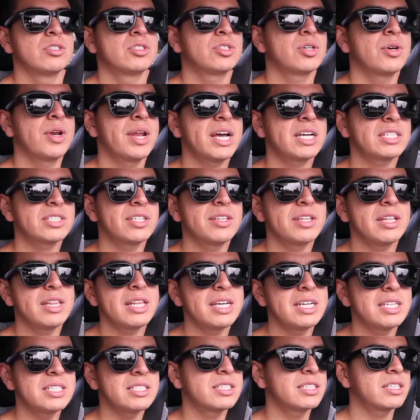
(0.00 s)
So next on the
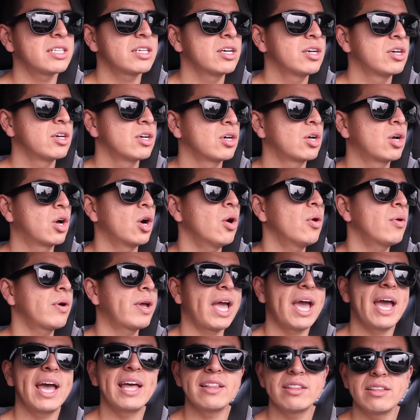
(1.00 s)
list, go
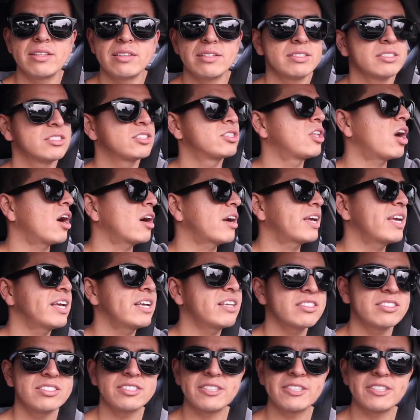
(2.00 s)
get stocking